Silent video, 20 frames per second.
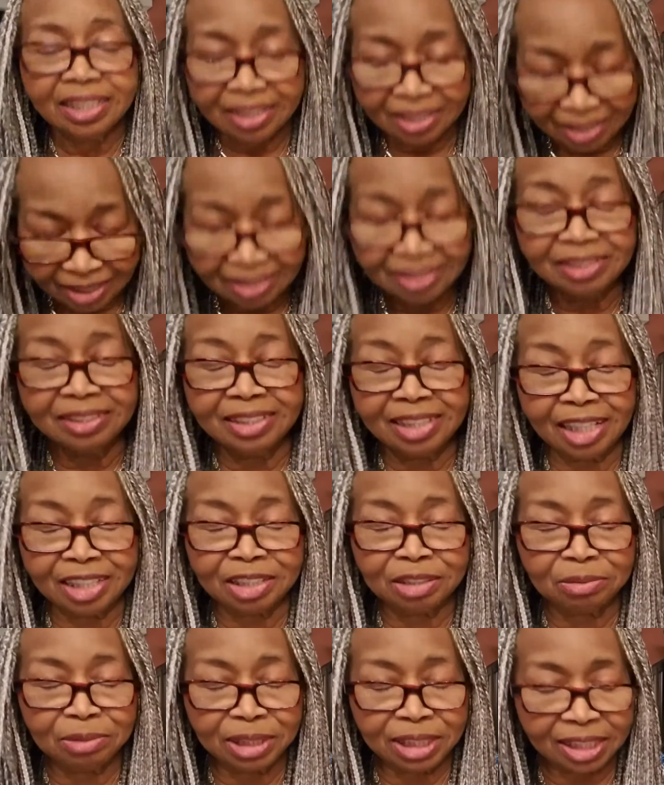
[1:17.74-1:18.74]

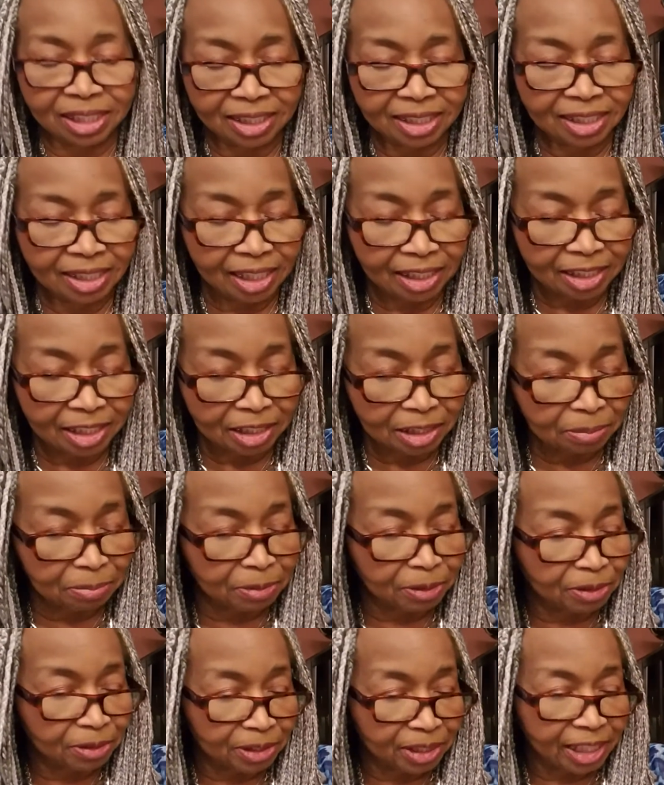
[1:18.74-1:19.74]
that's what's inside this
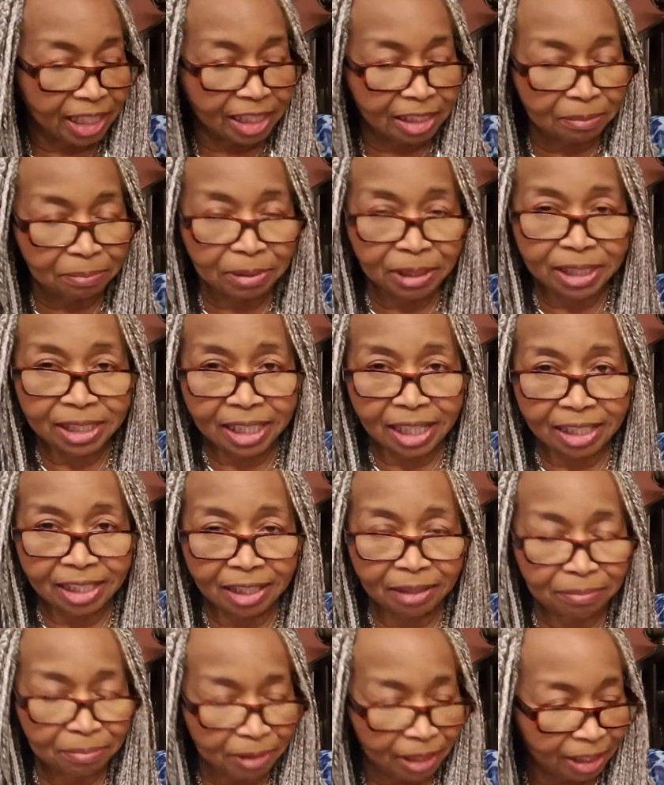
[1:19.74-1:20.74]
book. And I can pick that
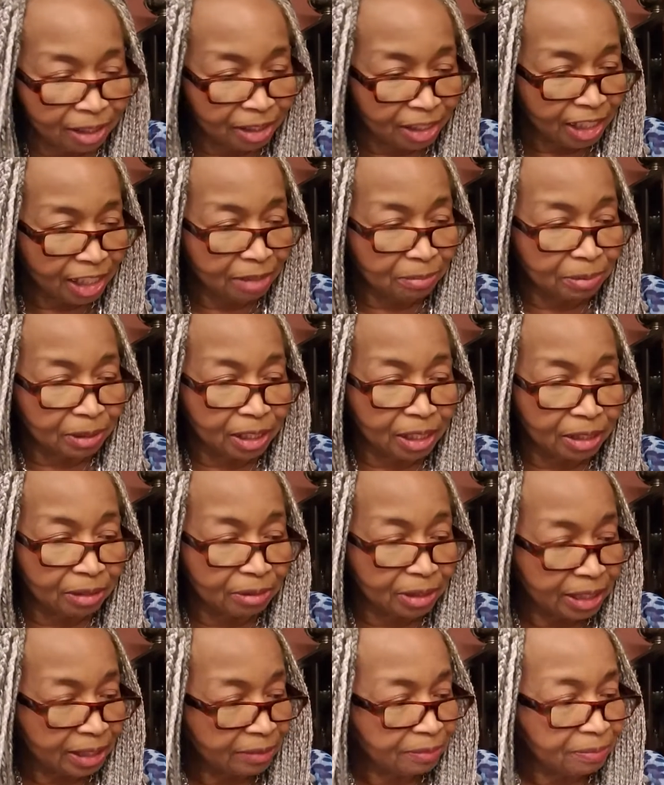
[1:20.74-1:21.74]
up and keep it
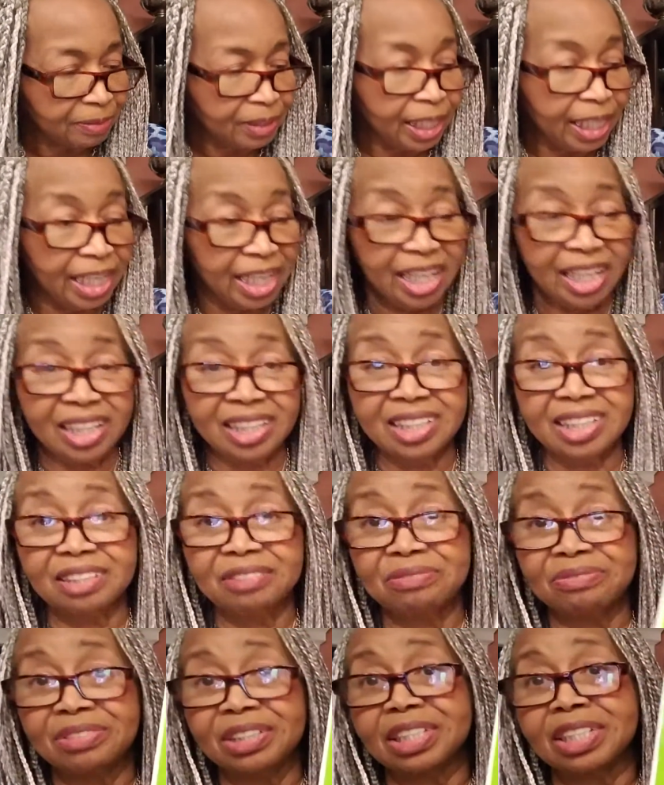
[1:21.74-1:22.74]
going. And it
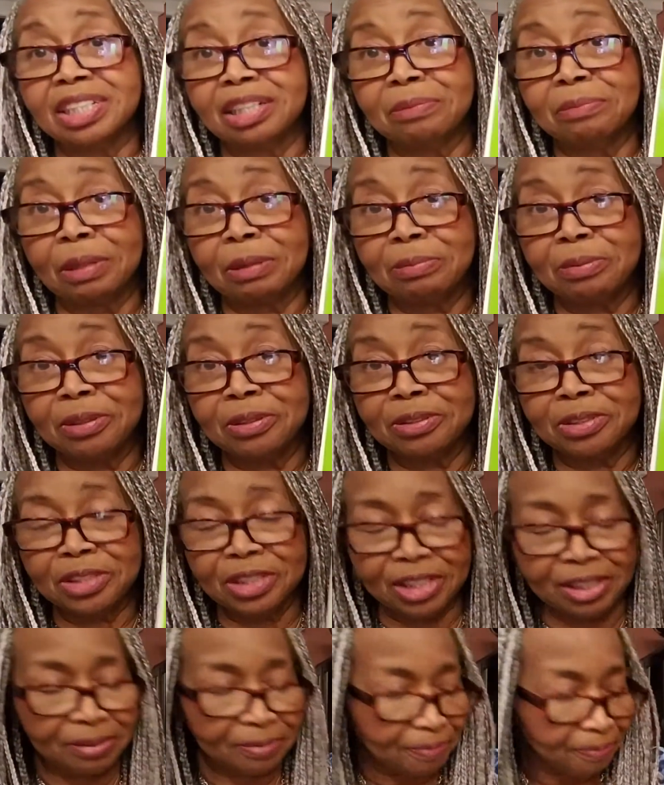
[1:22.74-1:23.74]
fits in my
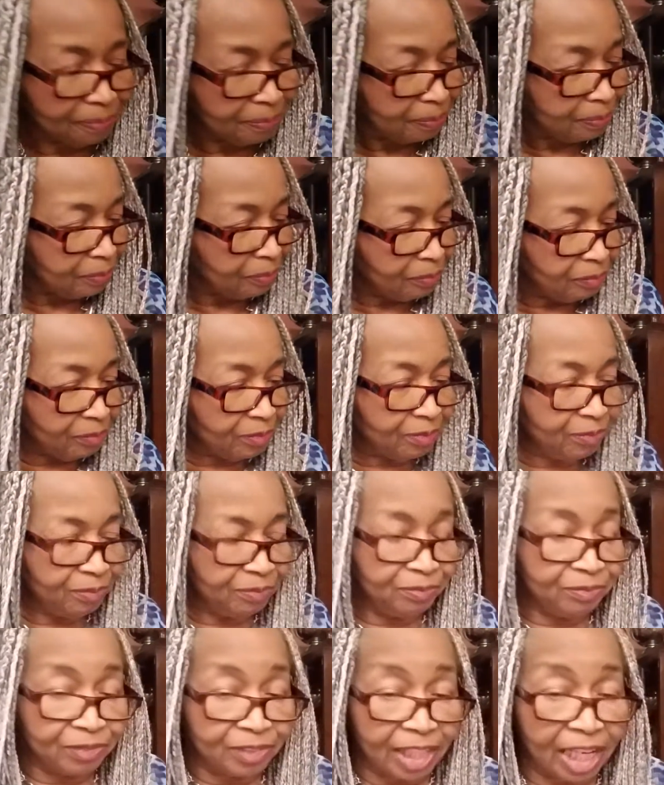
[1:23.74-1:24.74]
purse.
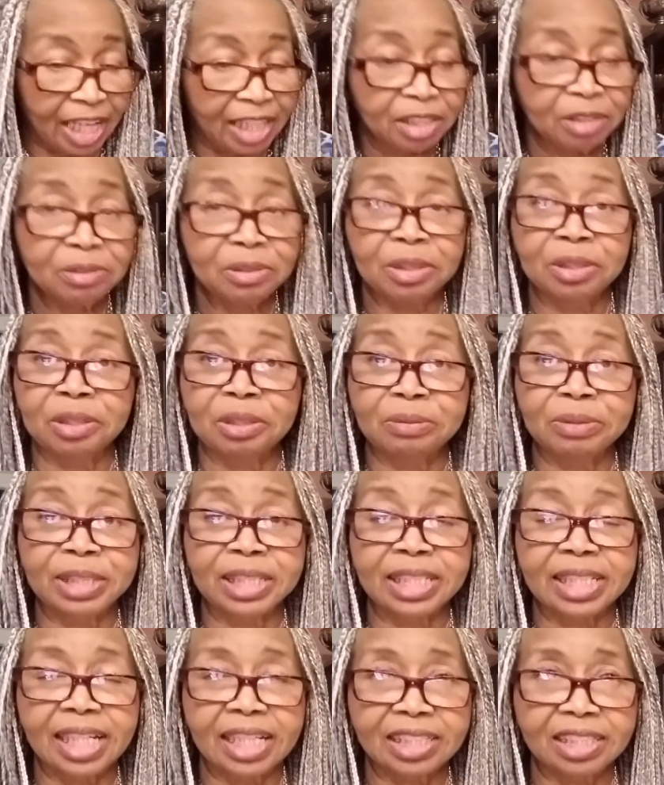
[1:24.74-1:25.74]
I don't
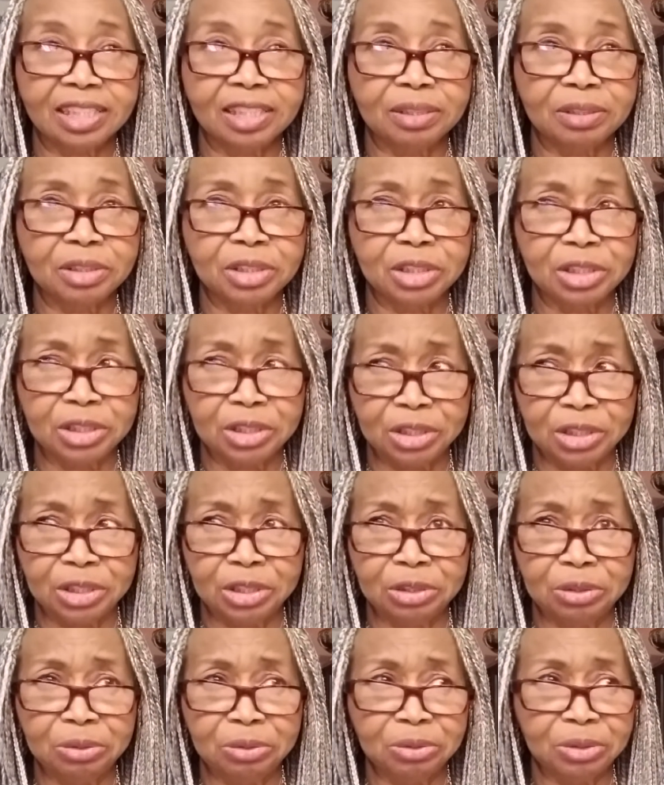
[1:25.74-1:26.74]
always like to
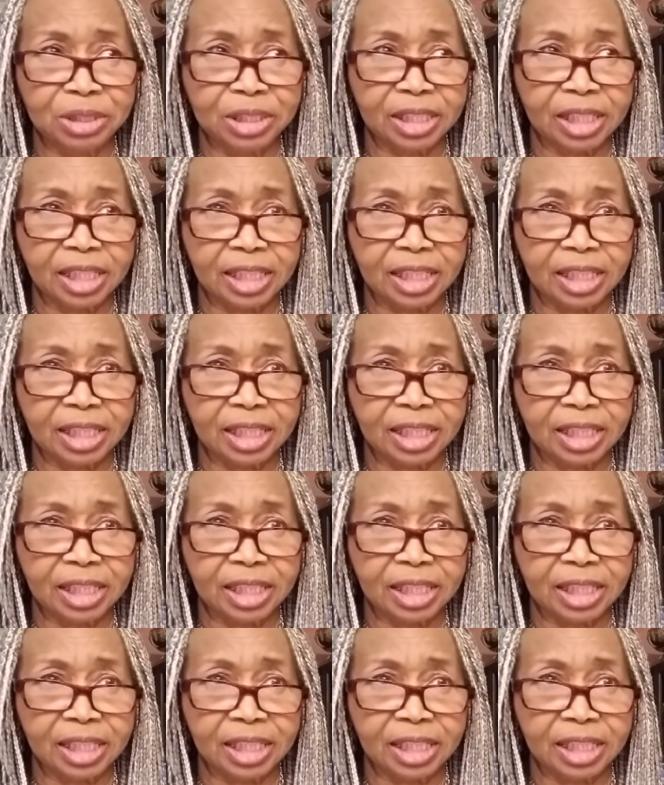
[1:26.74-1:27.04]
use